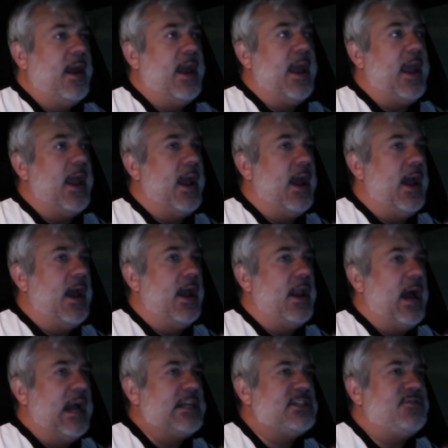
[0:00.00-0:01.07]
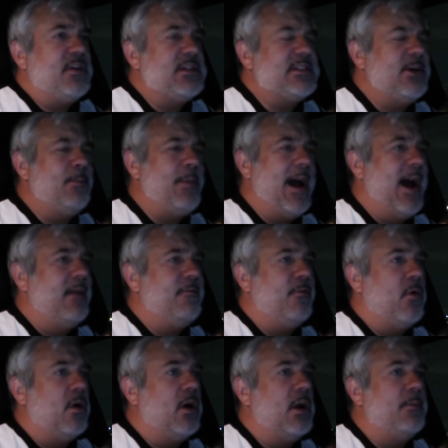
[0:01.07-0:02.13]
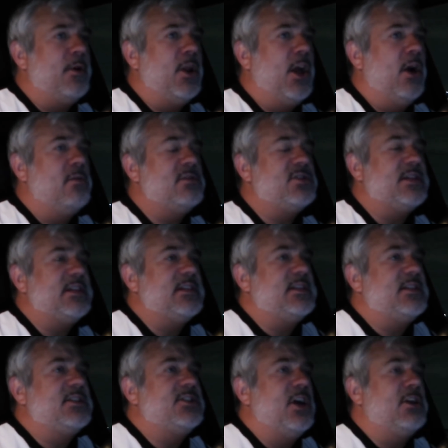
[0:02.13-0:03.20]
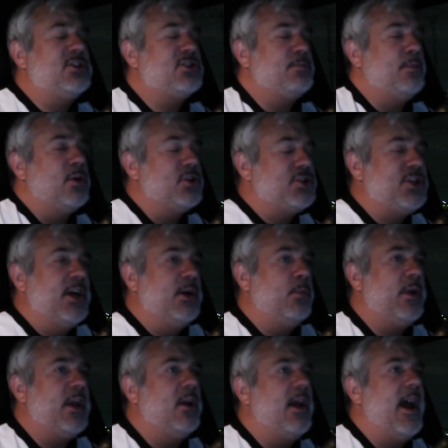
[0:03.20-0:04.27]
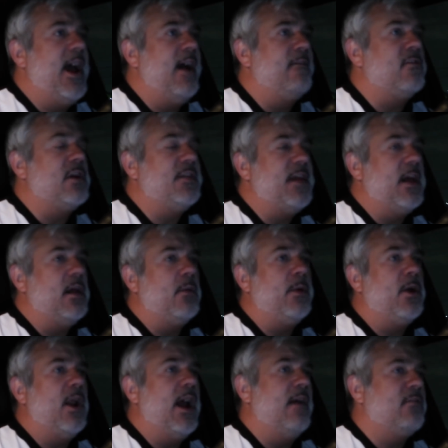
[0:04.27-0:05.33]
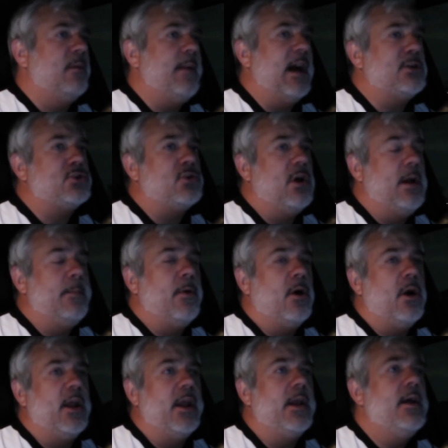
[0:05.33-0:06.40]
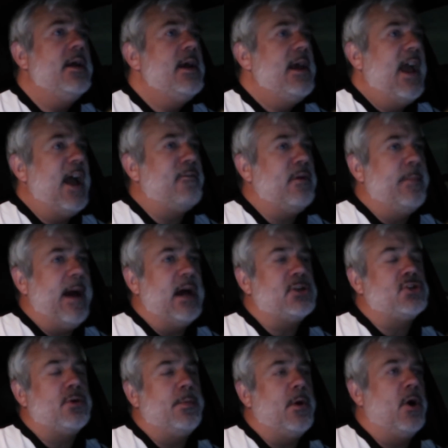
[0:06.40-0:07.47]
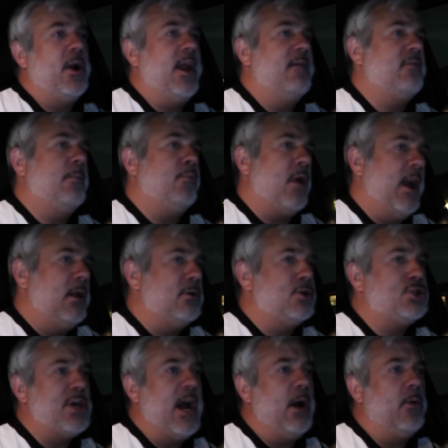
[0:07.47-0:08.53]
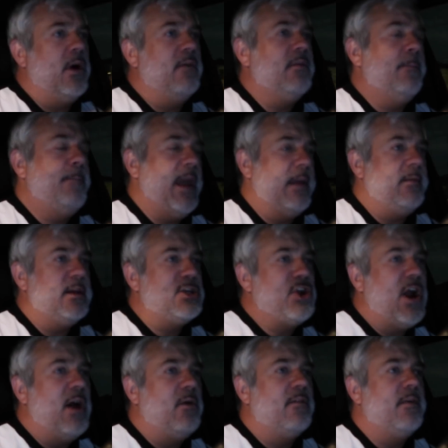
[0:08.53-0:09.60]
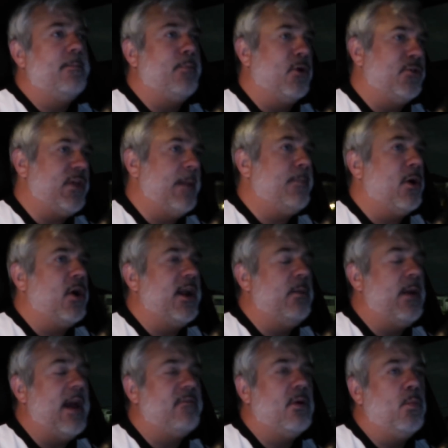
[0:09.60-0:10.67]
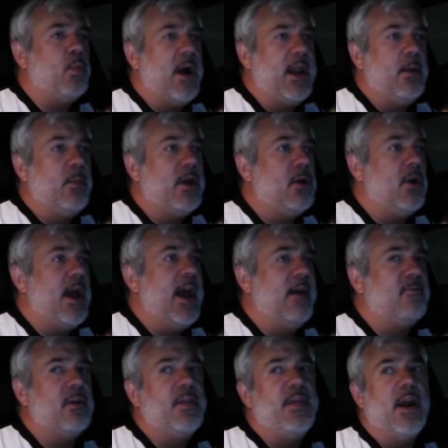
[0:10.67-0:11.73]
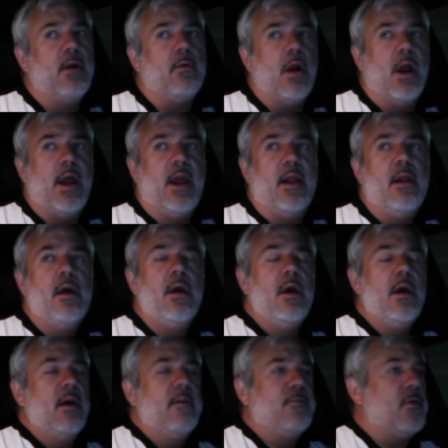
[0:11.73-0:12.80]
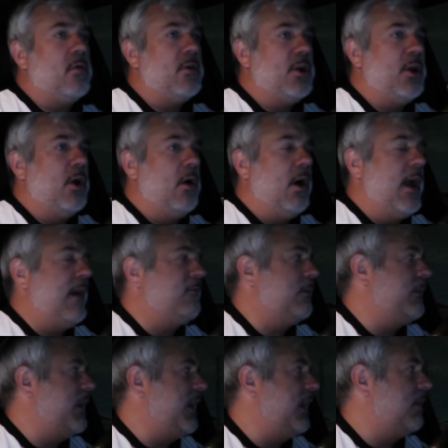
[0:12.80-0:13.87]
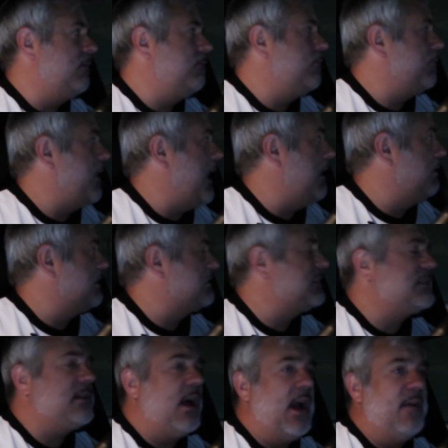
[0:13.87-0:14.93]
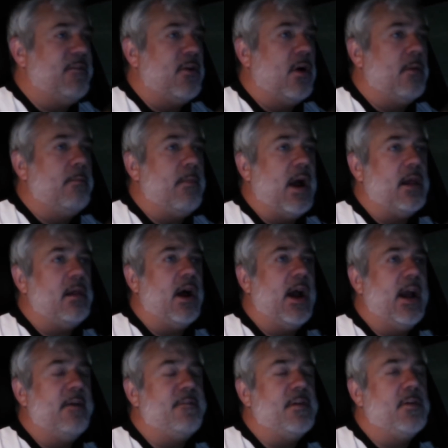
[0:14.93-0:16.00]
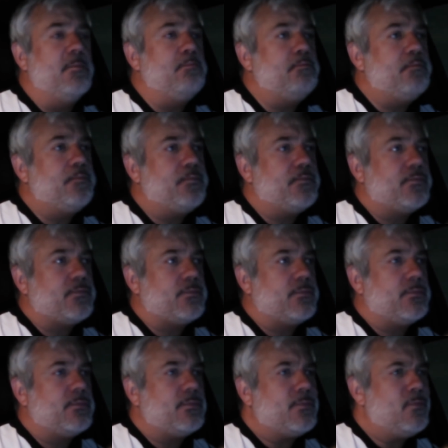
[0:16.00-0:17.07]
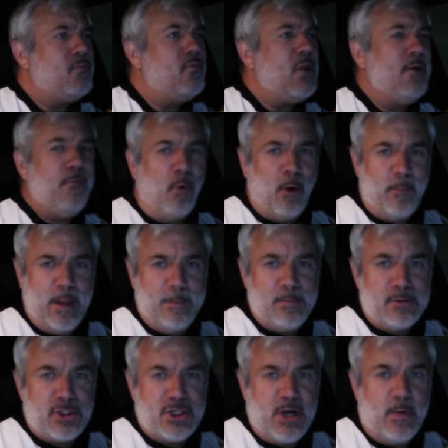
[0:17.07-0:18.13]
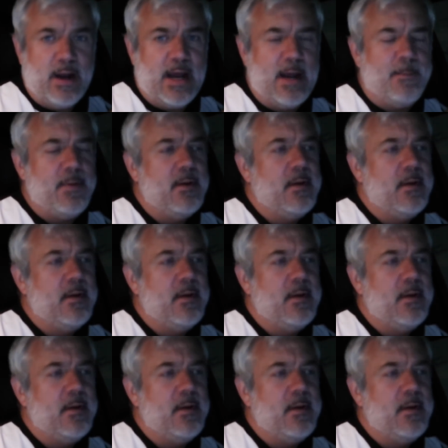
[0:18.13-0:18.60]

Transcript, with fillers: and I just felt so bad for him. You know, it's like this is such bullshit. We go to everything. Like we go to every bachelorette party, every bachelor party, every bridal shower, every baby shower, every birthday party, every wedding. We go to everything, right? For you know everybody in Alex's life and my life, and four people show up,